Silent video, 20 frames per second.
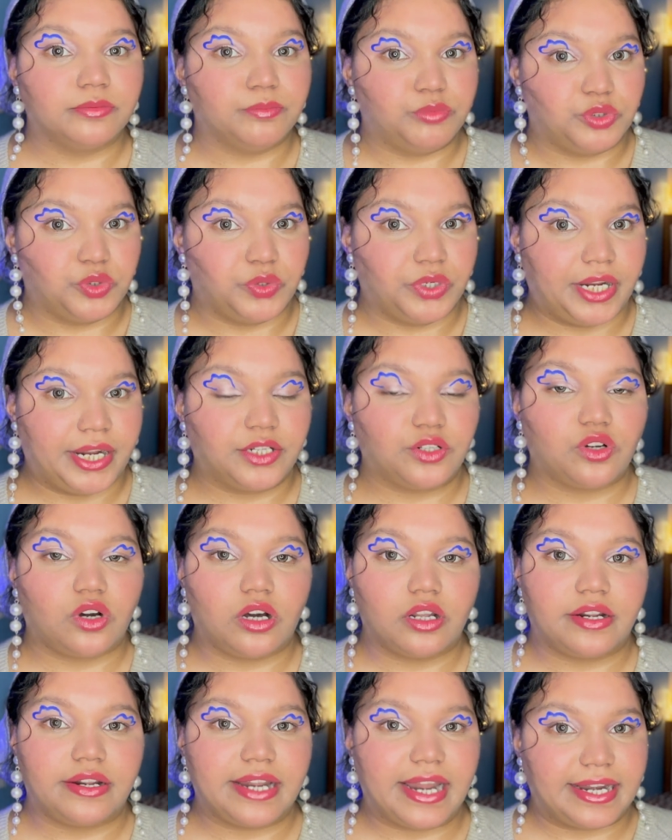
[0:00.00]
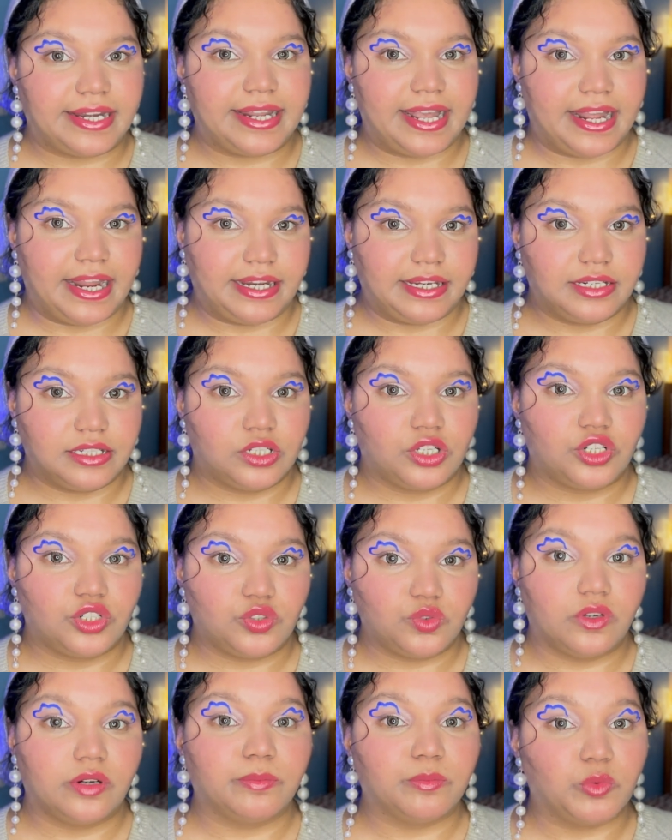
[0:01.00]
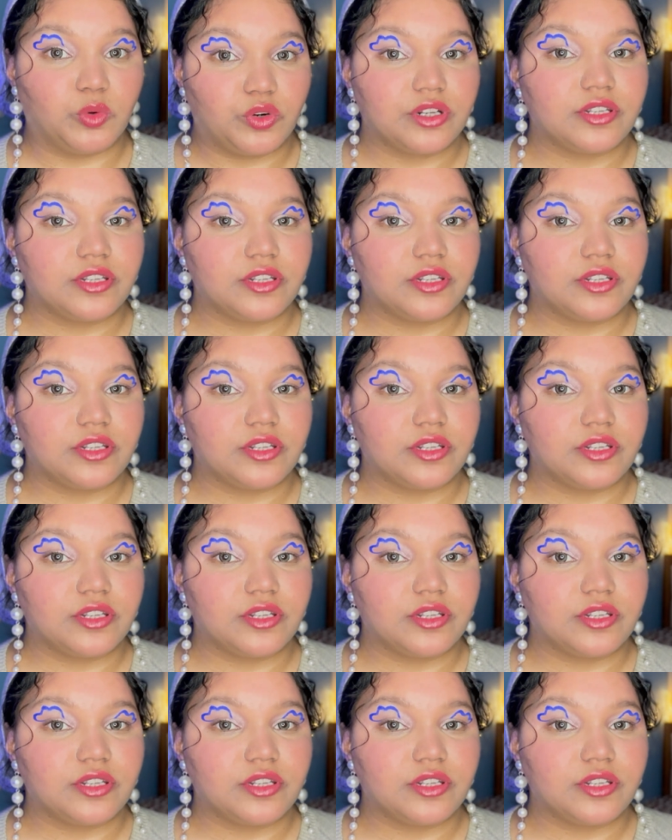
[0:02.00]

brunette, or redhead to a more